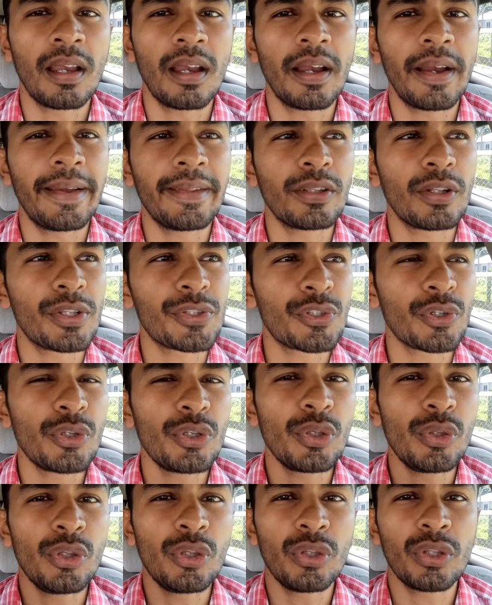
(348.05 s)
And also
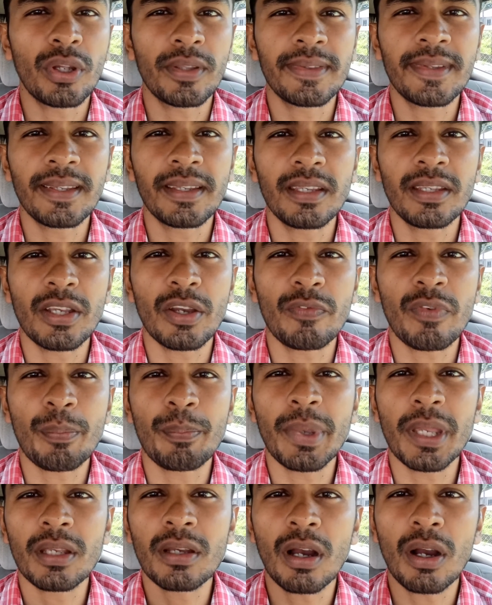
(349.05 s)
you're not thinking of a
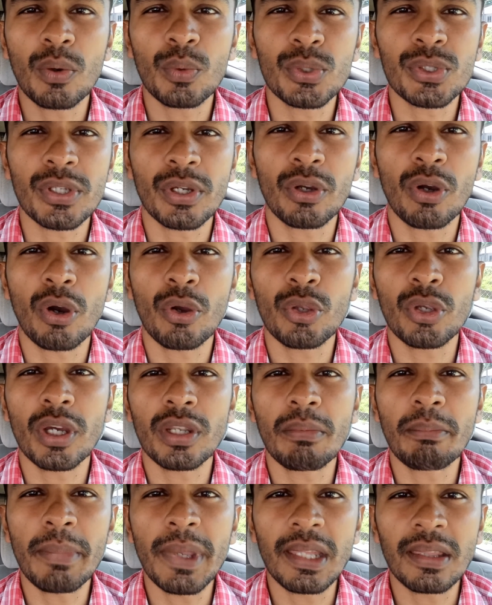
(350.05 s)
big house and how you got
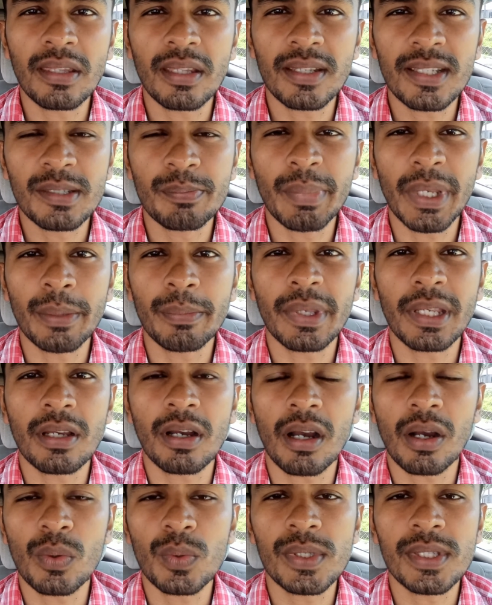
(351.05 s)
to maintain this big
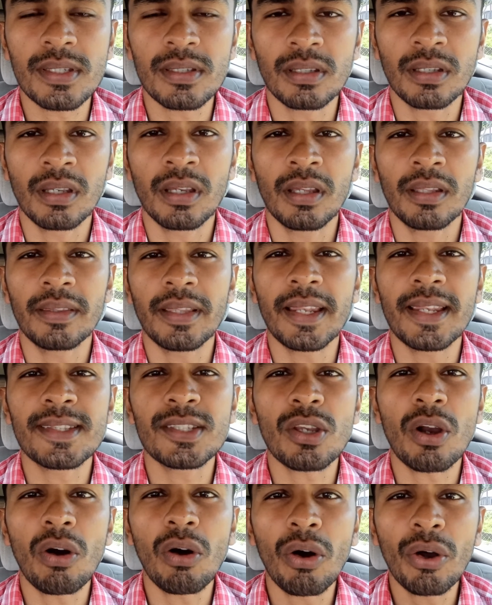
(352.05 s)
house that is
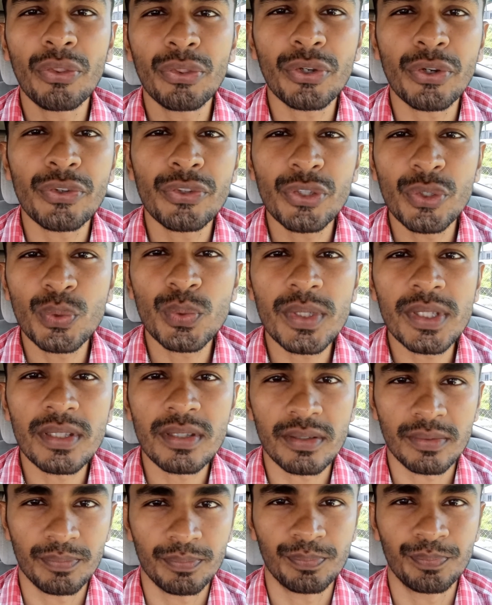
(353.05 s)

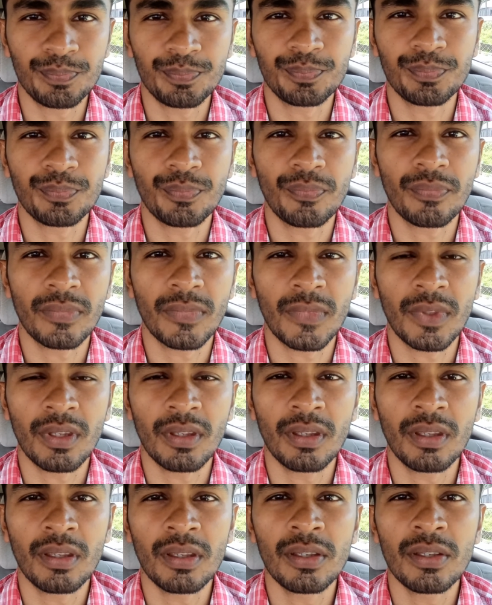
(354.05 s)
underused.
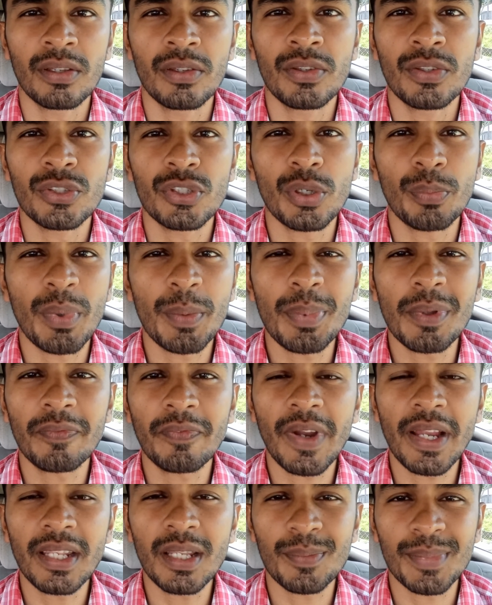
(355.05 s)
So people
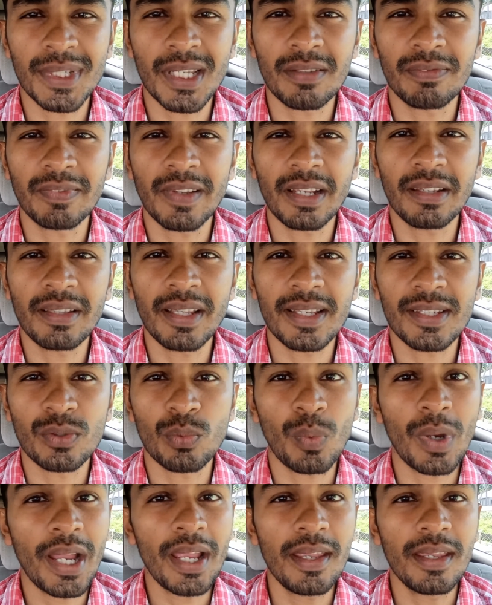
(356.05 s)
find themselves like this.
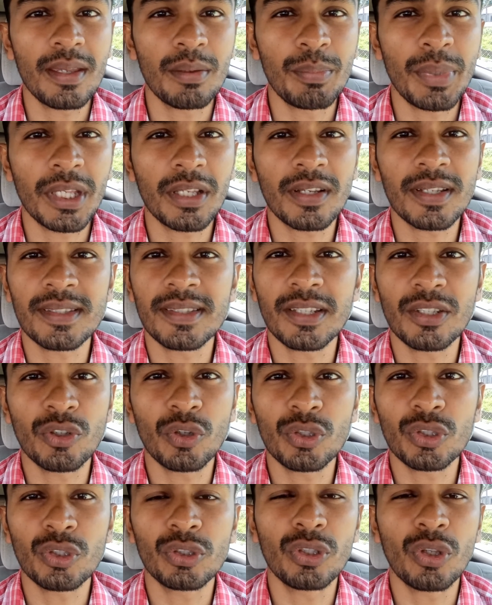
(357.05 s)
Why? Because they
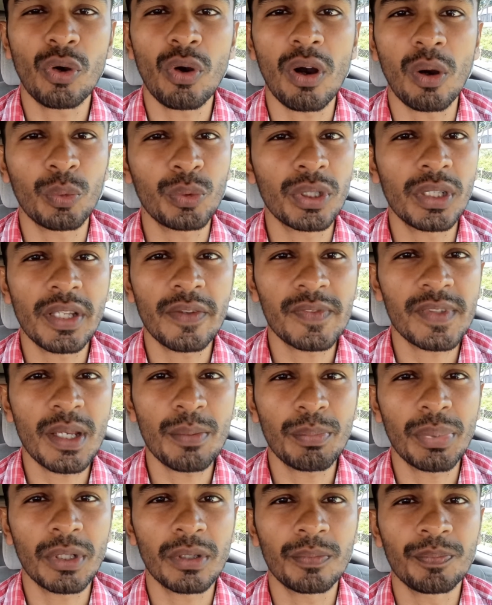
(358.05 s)
don't know how to live
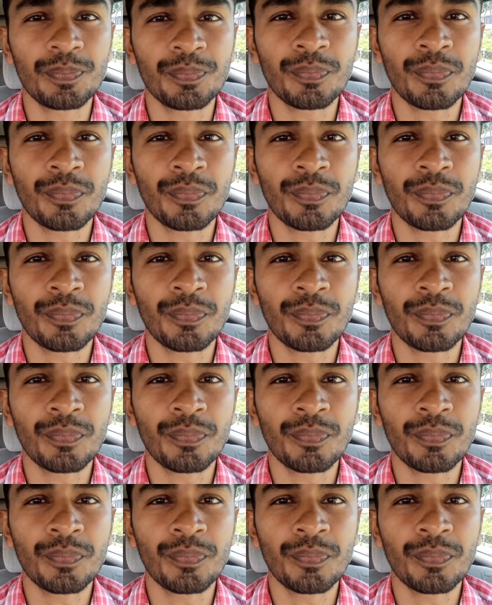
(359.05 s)
simple.